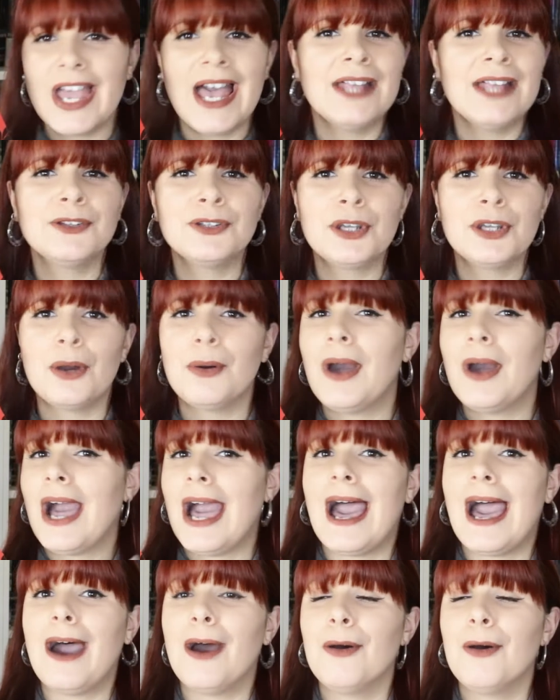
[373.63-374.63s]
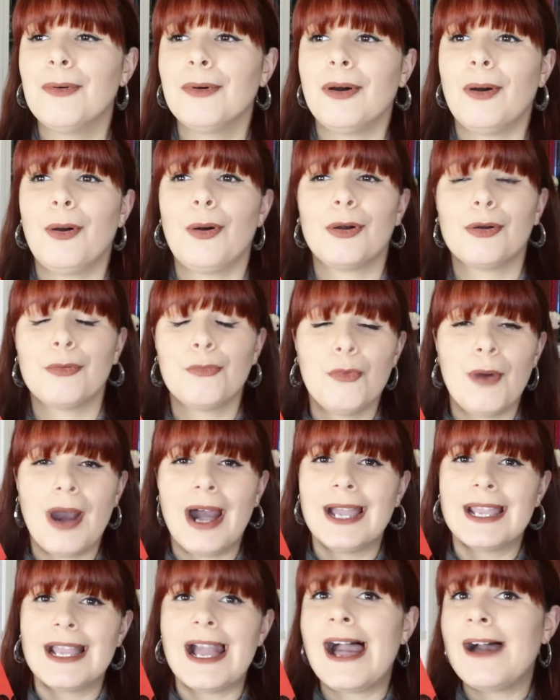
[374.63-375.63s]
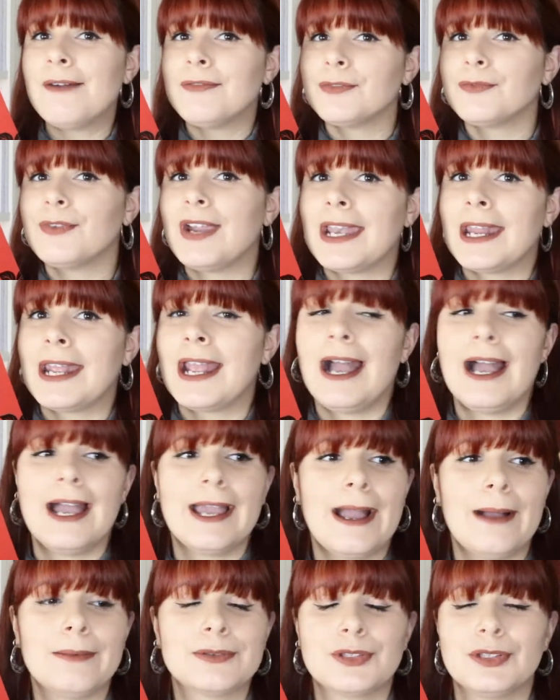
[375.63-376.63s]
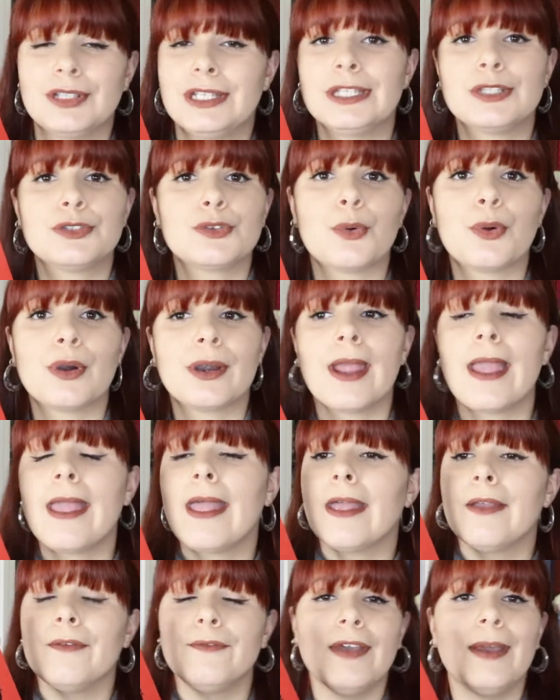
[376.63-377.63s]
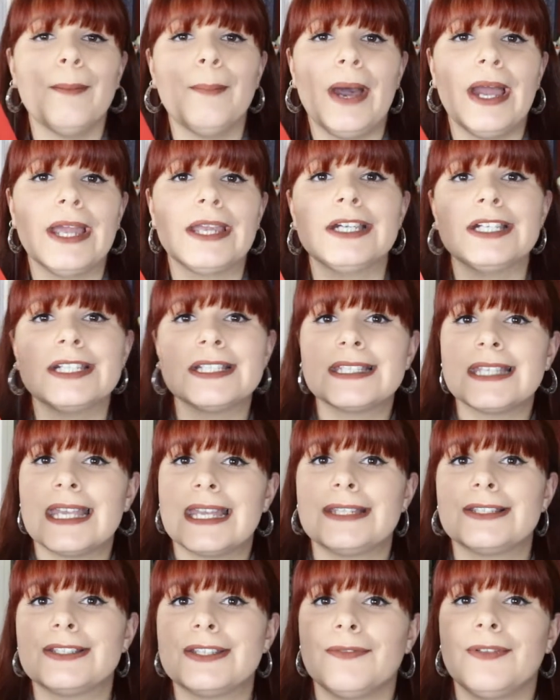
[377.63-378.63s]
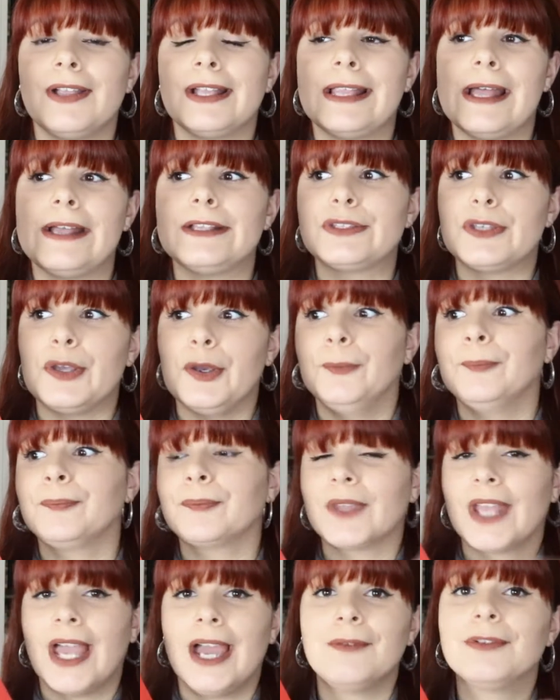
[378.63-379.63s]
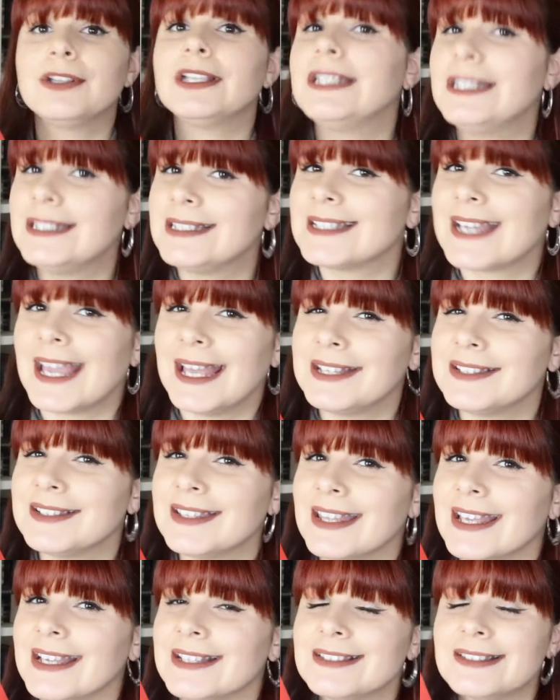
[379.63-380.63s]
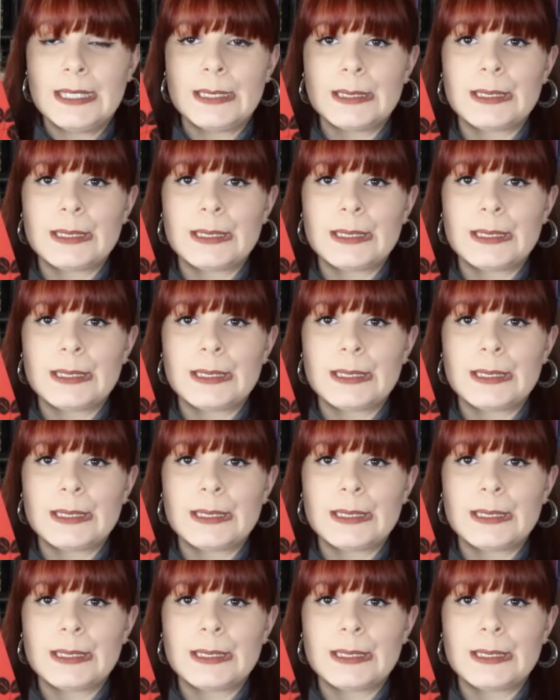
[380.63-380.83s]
I don't know how or why I haven't read it. I absolutely adore vampires and stuff like that, so I really need to get to this.